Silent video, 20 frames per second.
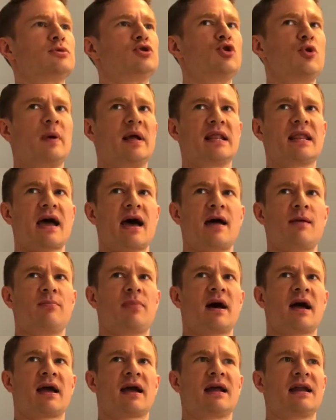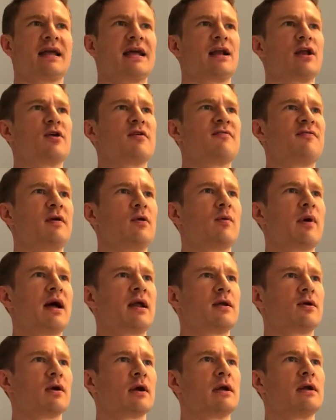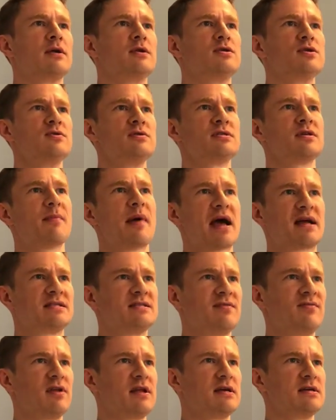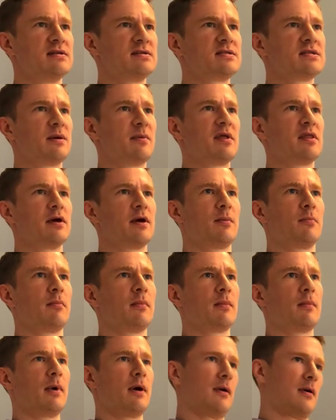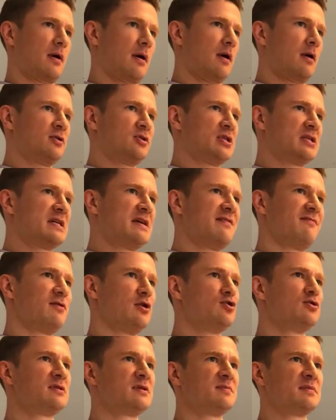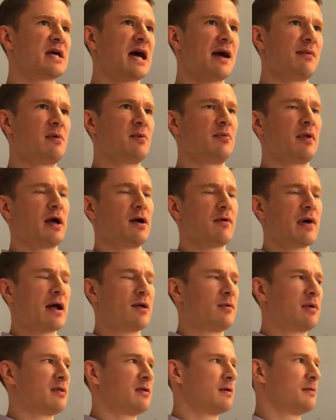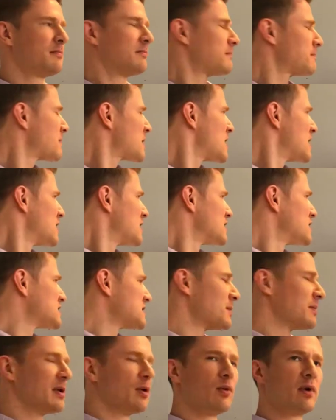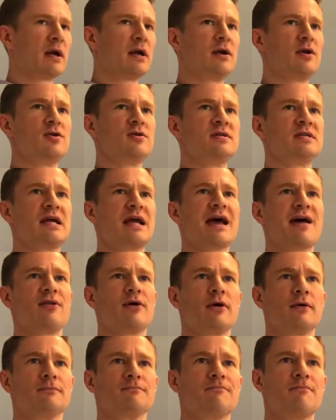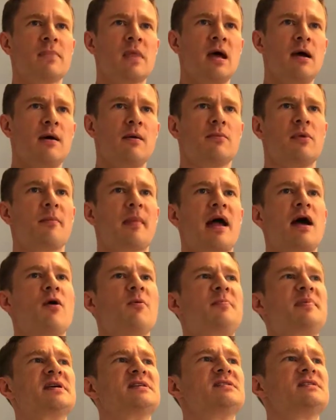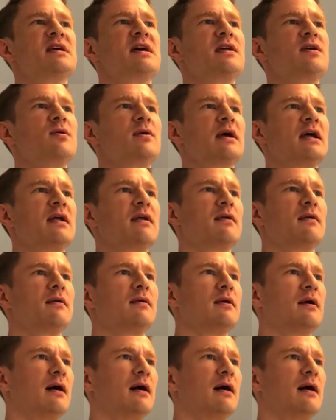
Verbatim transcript: doing that by kind of getting your feet wet. You're gonna do some activities. Some of them, I'll just give you some time to play around with them. Some of them we're gonna do together. But my hope is that you get